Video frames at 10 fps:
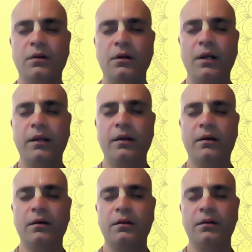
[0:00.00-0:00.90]
like
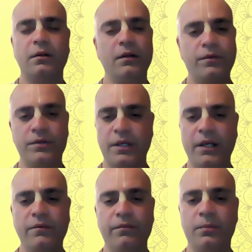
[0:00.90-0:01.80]
it was
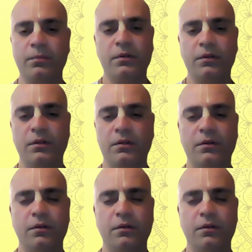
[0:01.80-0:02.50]
again